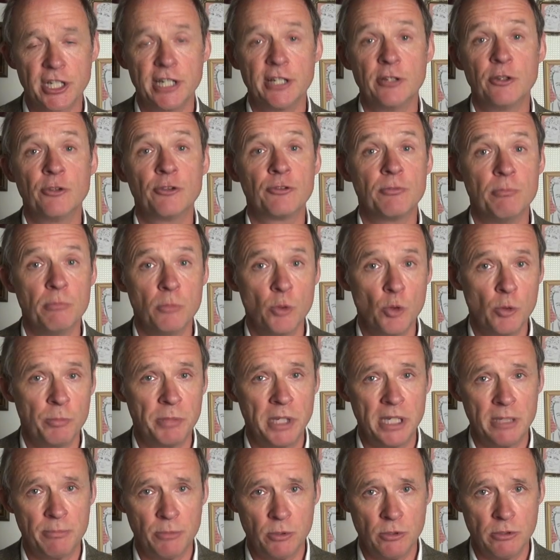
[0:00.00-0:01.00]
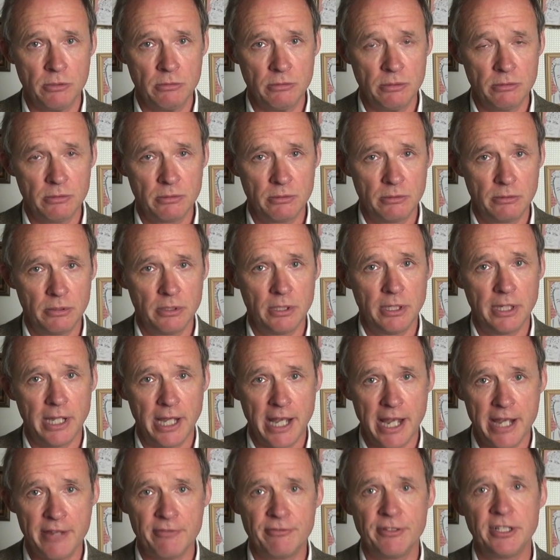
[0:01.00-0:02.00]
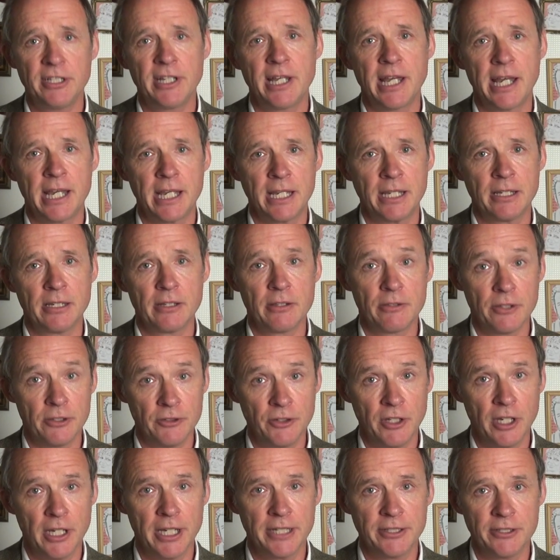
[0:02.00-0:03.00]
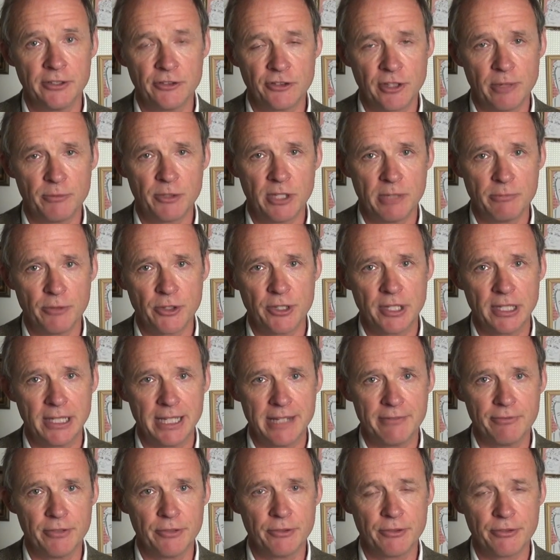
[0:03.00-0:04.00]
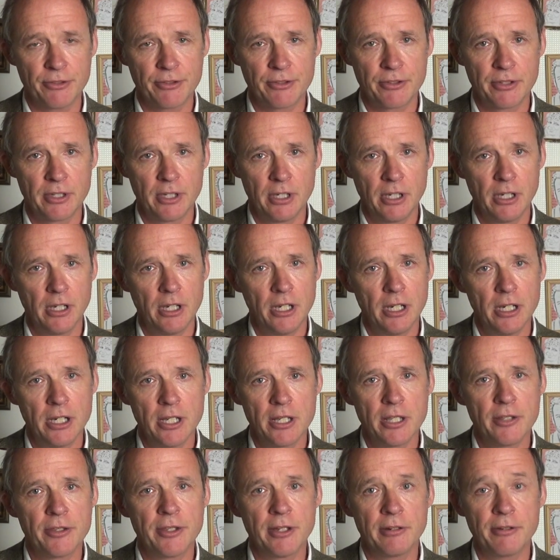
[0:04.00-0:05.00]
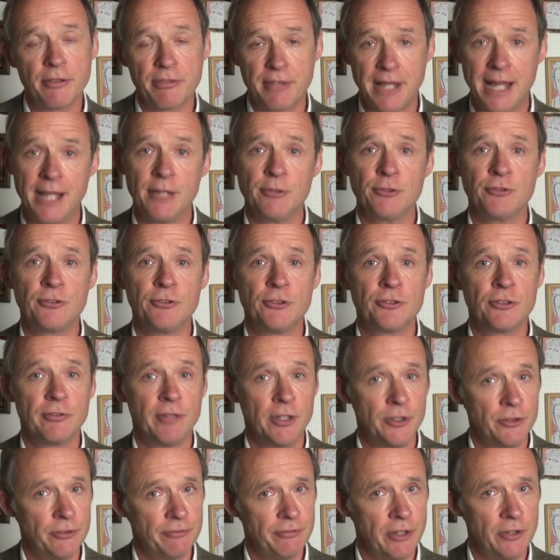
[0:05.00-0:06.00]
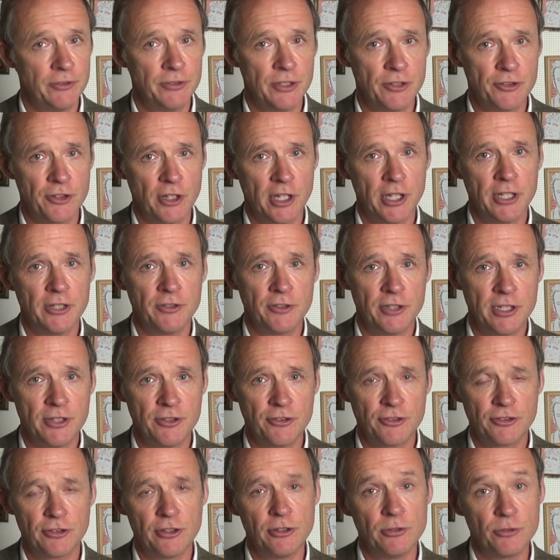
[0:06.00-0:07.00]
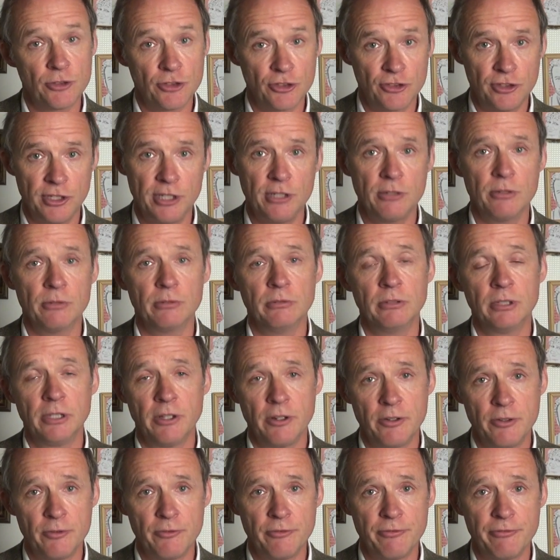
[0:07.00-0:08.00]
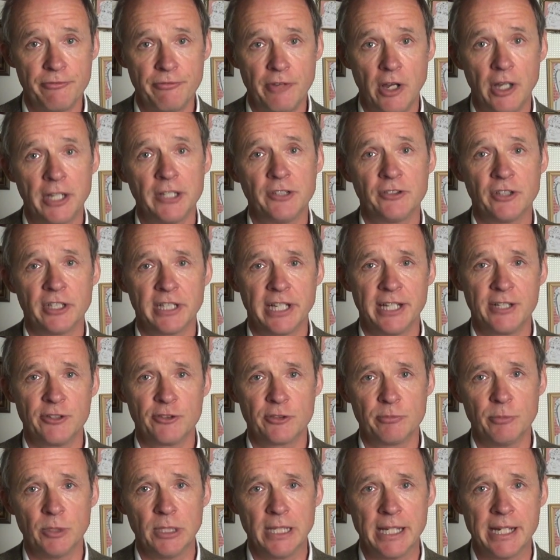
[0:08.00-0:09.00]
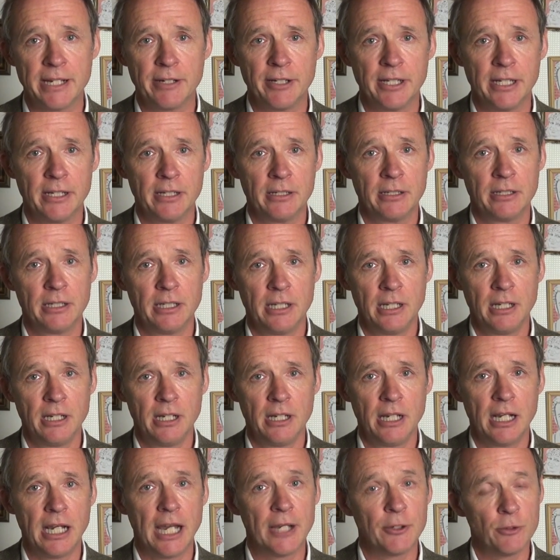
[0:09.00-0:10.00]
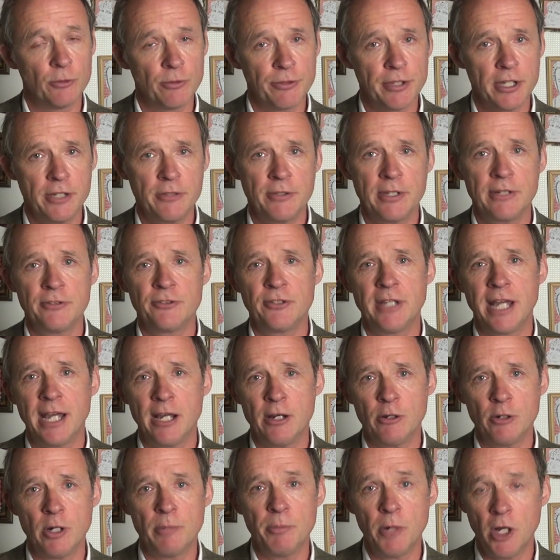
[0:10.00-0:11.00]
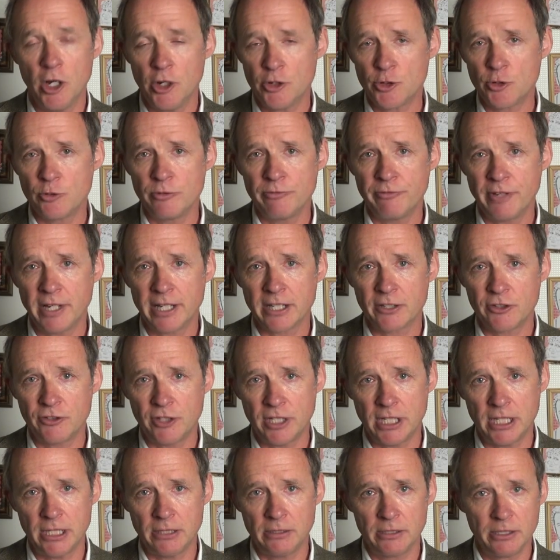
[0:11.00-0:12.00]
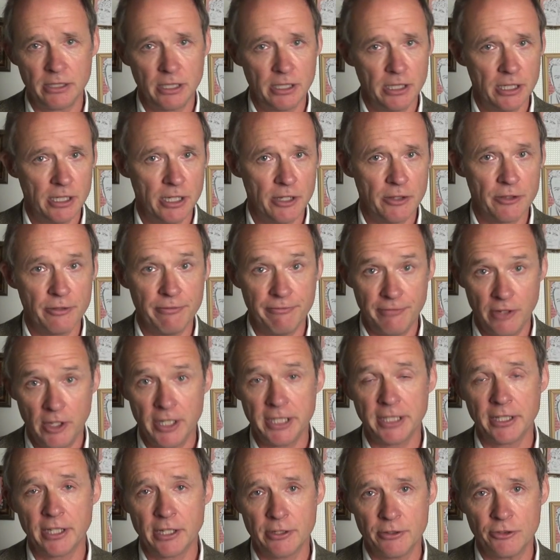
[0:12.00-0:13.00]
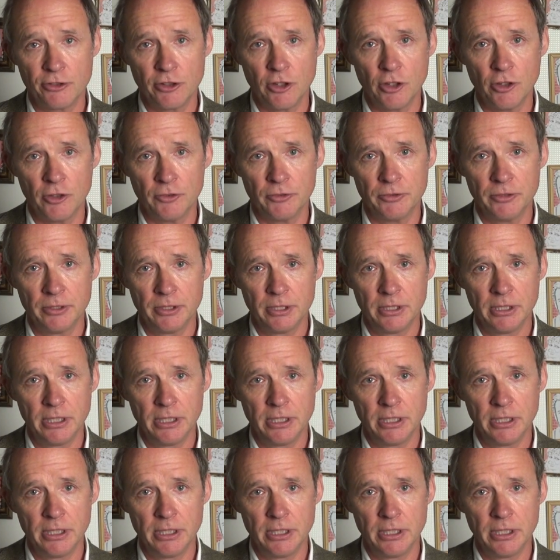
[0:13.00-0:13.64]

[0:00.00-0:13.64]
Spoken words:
kills more people every day than died in September the 11th. There are thousands of underfunded scientists who still fight against malaria, and although there is now a partial vaccine, the fight goes on.